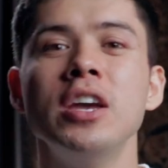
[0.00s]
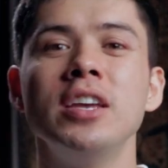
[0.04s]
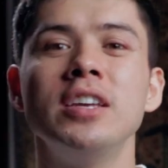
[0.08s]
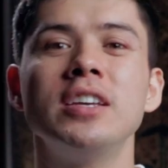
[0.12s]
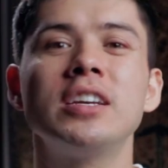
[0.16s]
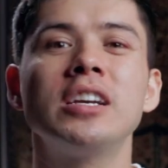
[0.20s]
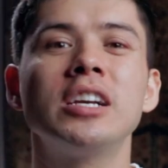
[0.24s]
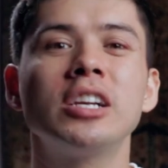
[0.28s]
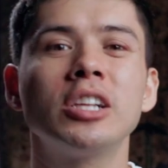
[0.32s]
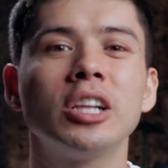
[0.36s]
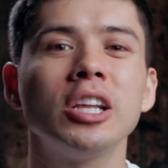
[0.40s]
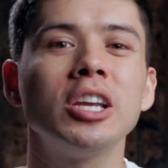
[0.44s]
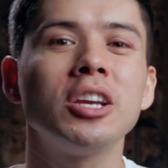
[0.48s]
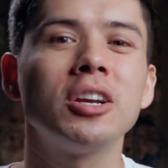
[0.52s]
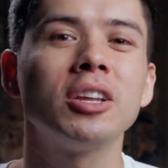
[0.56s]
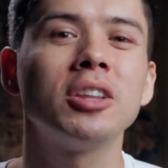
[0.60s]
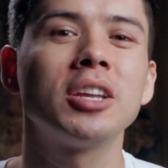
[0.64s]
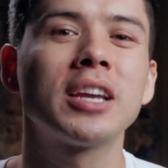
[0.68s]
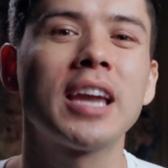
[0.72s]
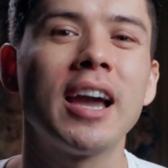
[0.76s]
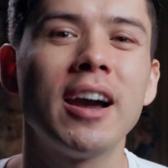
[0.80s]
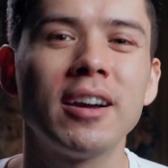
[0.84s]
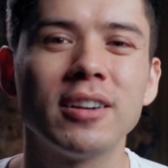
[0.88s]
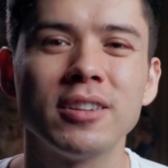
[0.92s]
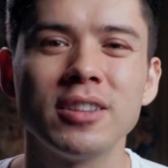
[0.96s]
You can click on the
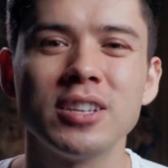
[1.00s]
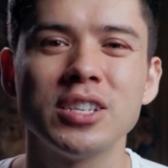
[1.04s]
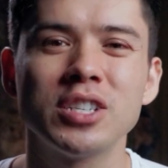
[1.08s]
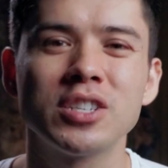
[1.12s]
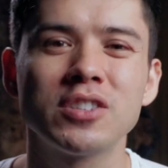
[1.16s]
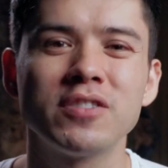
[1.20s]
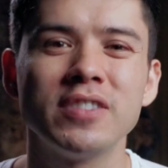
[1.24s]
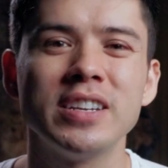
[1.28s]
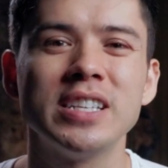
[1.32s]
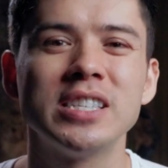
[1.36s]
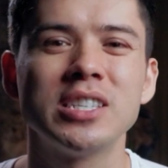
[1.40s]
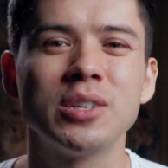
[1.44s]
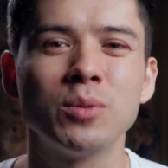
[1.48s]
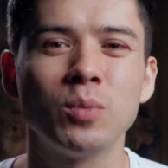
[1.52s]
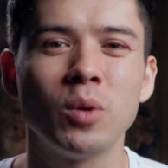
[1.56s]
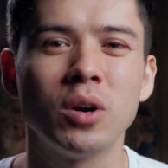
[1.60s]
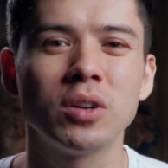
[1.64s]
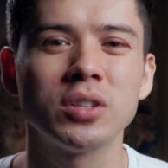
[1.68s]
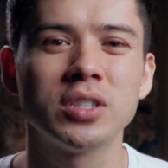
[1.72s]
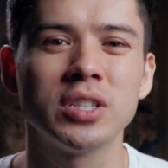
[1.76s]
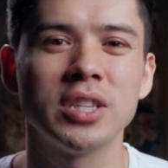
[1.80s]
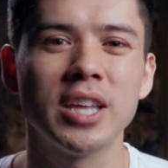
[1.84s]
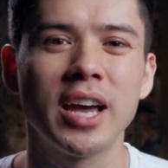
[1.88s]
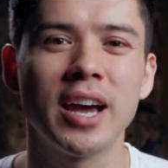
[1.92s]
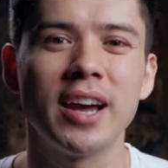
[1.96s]
card on the screen to
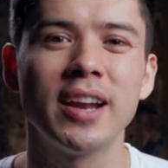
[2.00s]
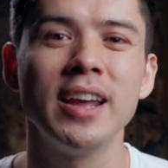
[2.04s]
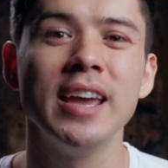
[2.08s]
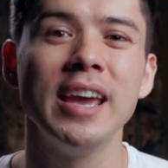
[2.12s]
watch that.